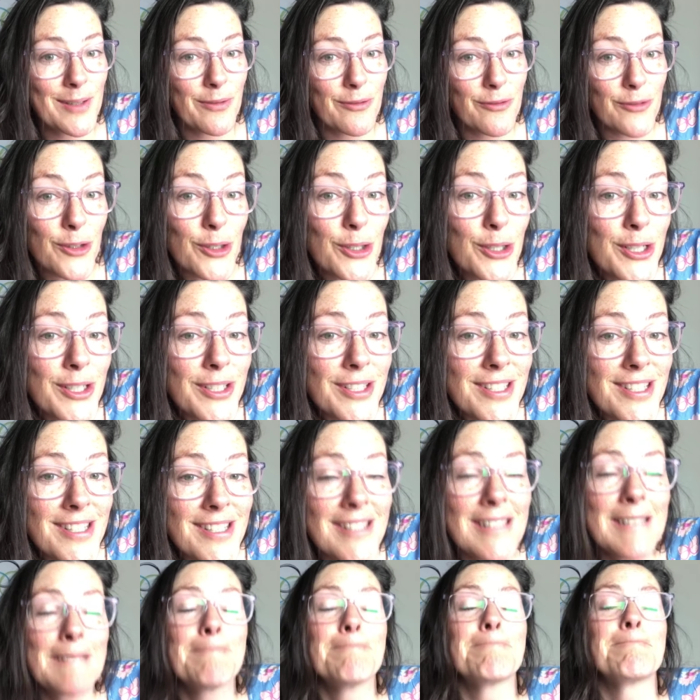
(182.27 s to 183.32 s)

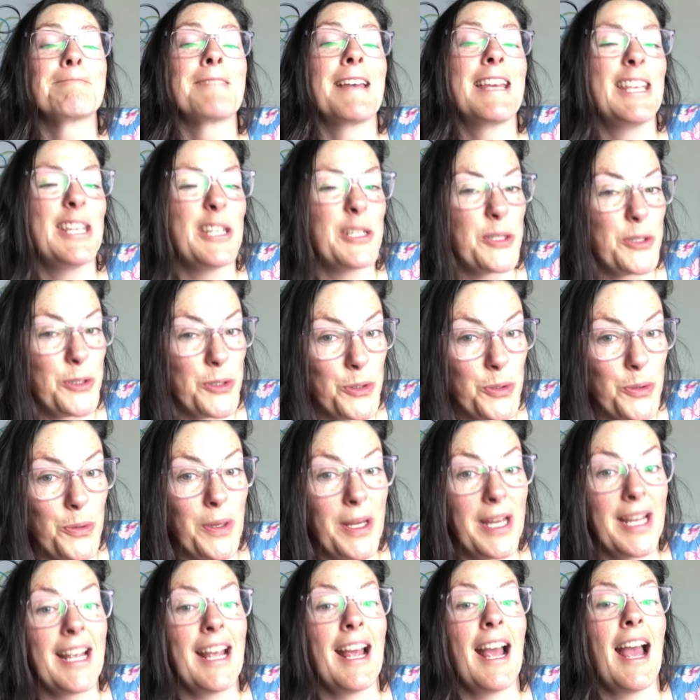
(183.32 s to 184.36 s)
foods, you're
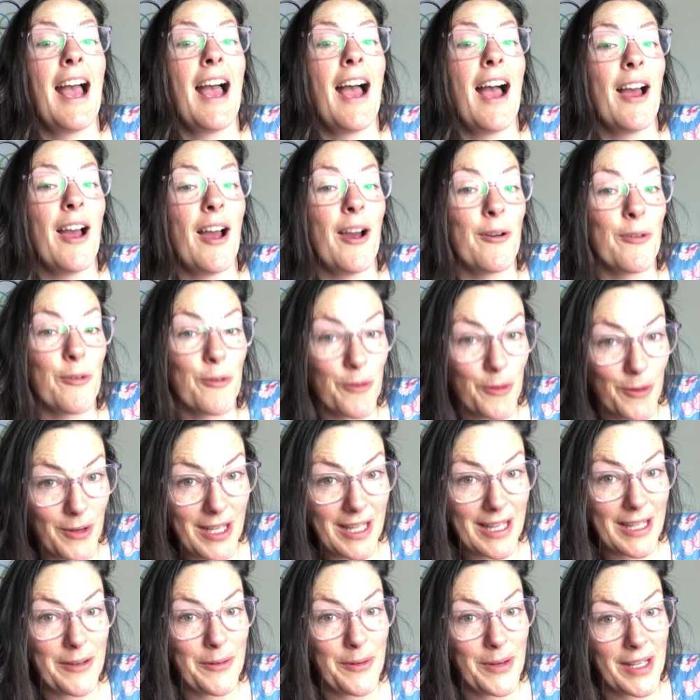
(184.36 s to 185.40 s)
doing
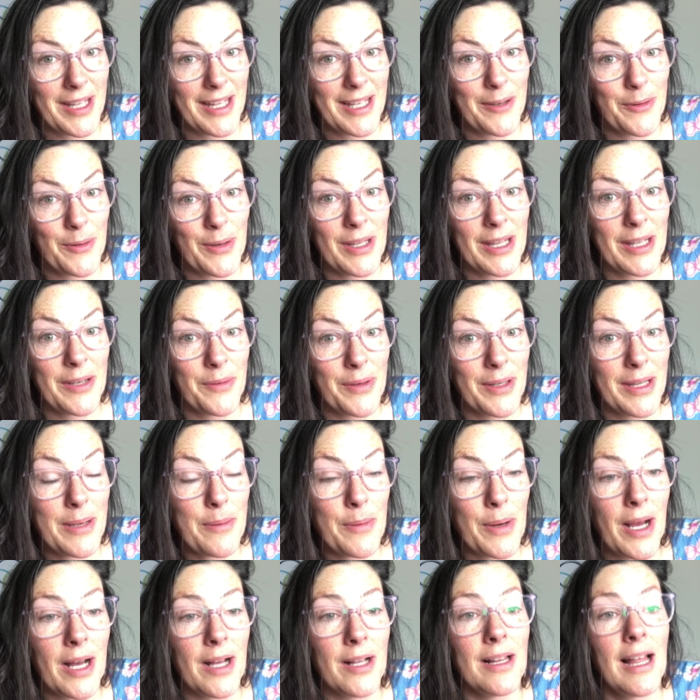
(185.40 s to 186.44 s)
really, really, really, really
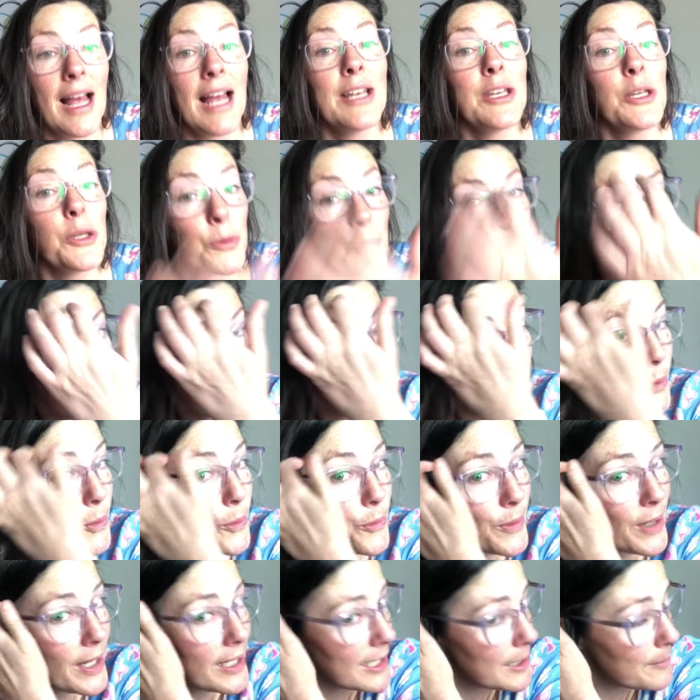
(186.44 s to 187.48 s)
well. And you will
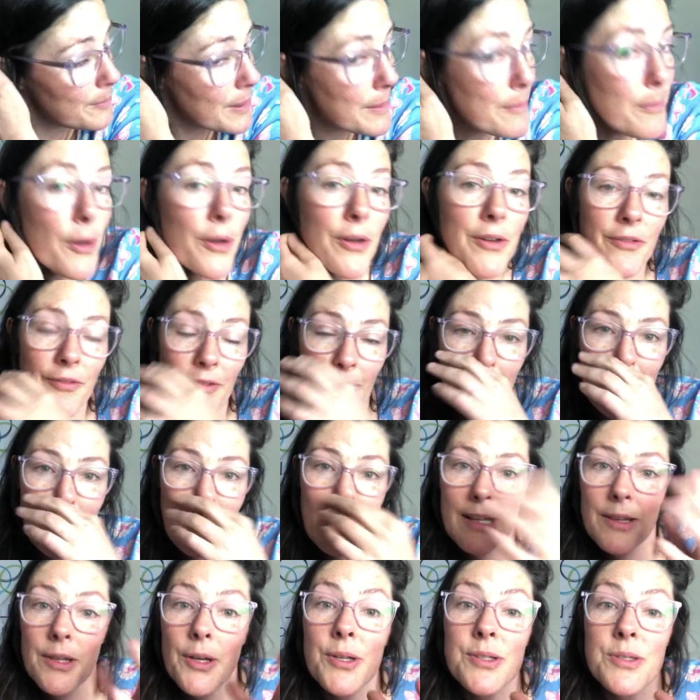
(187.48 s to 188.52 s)
already be
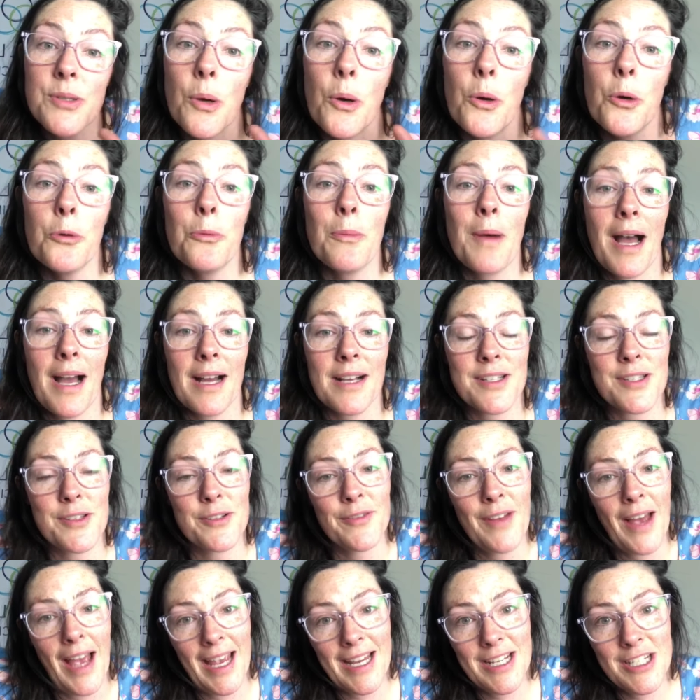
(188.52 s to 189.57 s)
modifying those hallmarks of
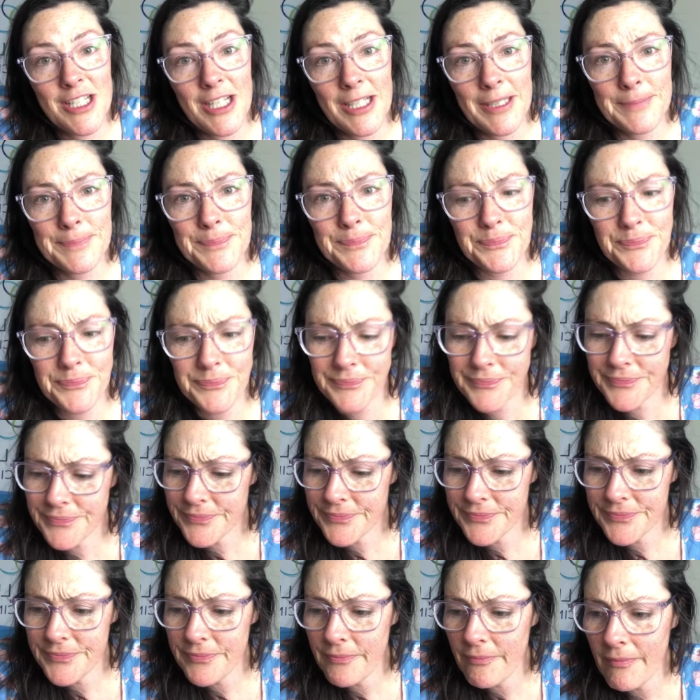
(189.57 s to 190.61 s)
aging.
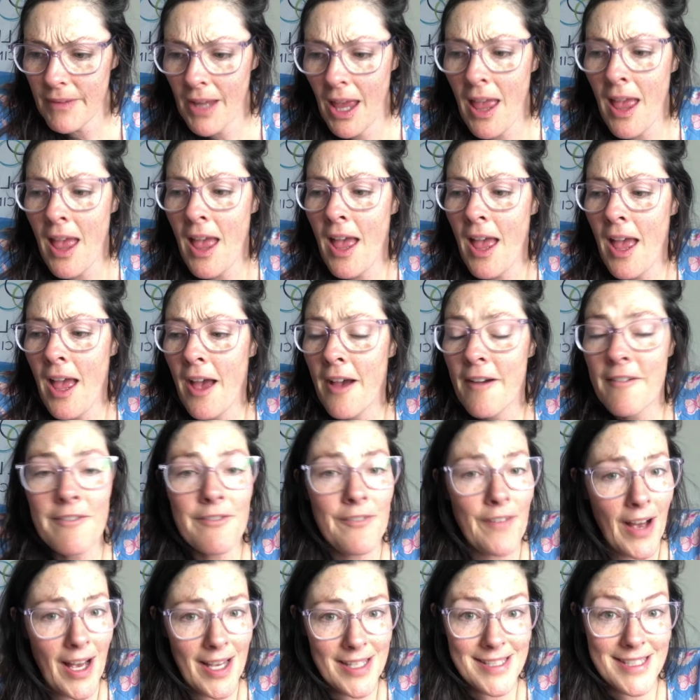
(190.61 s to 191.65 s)

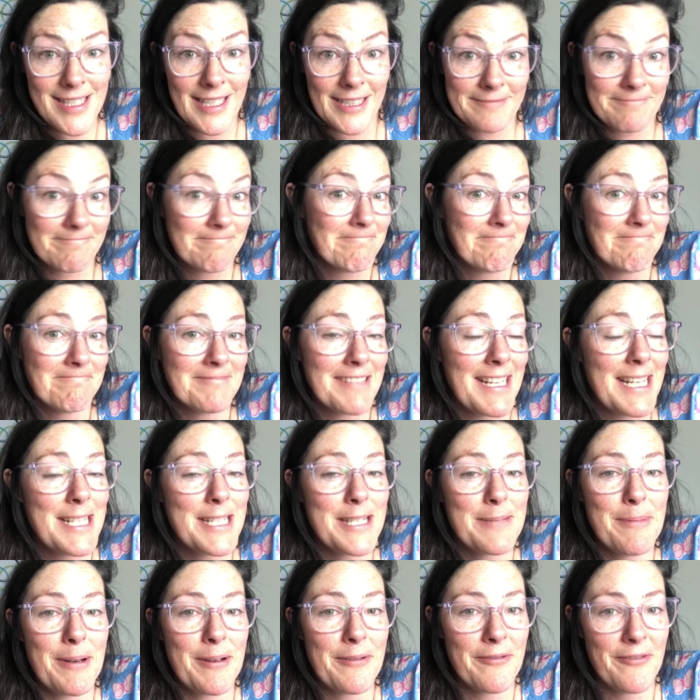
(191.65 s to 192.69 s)
Fasting,
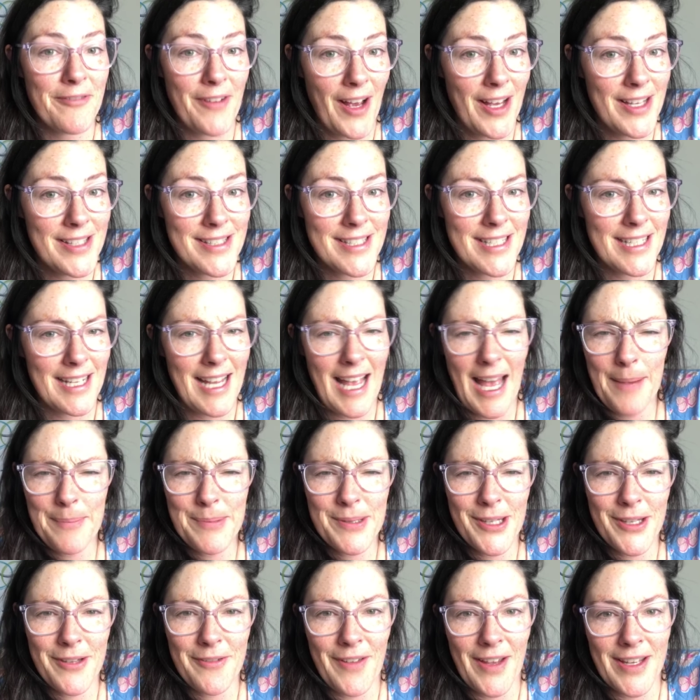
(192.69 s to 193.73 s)
intermittent fasting,
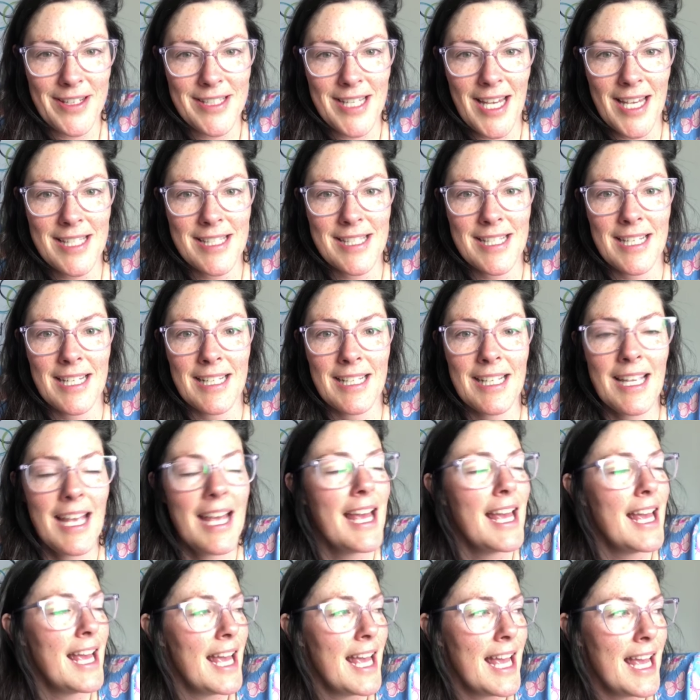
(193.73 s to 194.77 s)
absolutely fantastic.
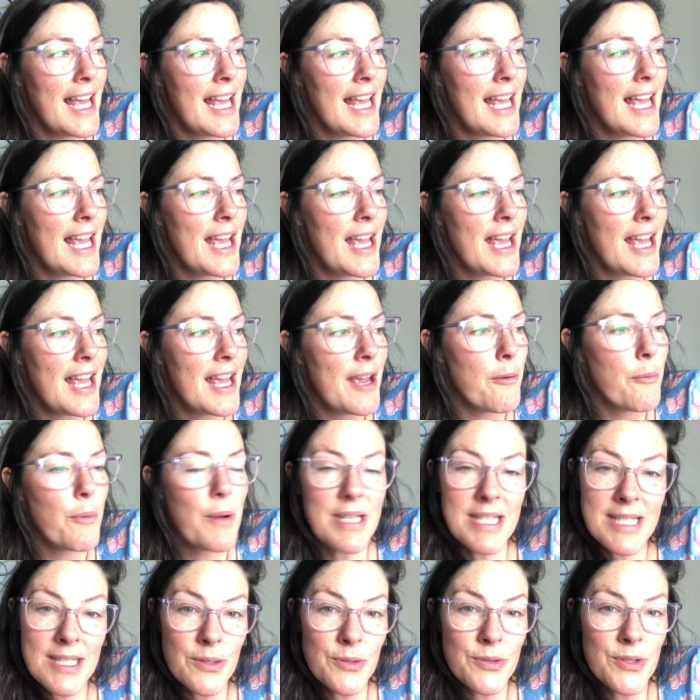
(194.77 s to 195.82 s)
We
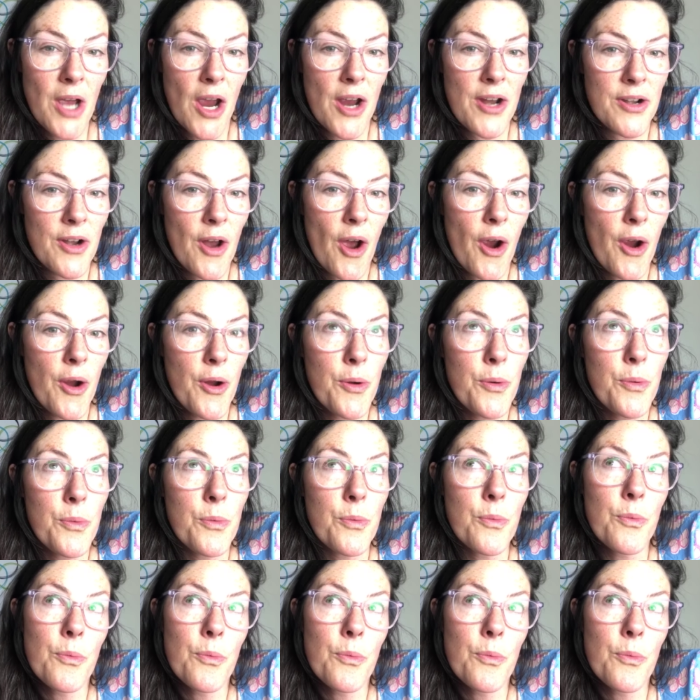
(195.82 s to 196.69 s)
still don't know